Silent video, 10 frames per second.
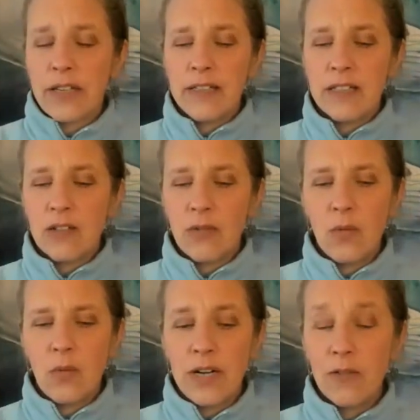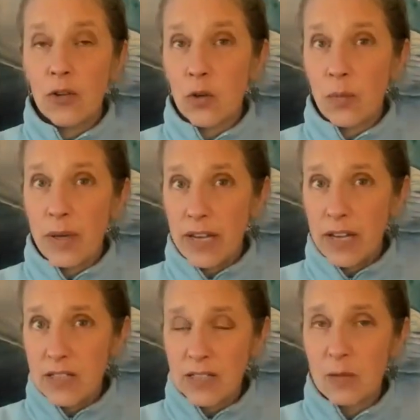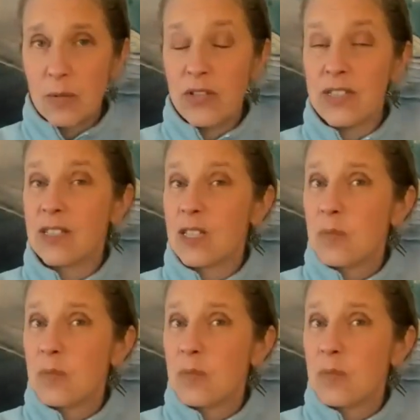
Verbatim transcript: Okay, so whatever past experiences,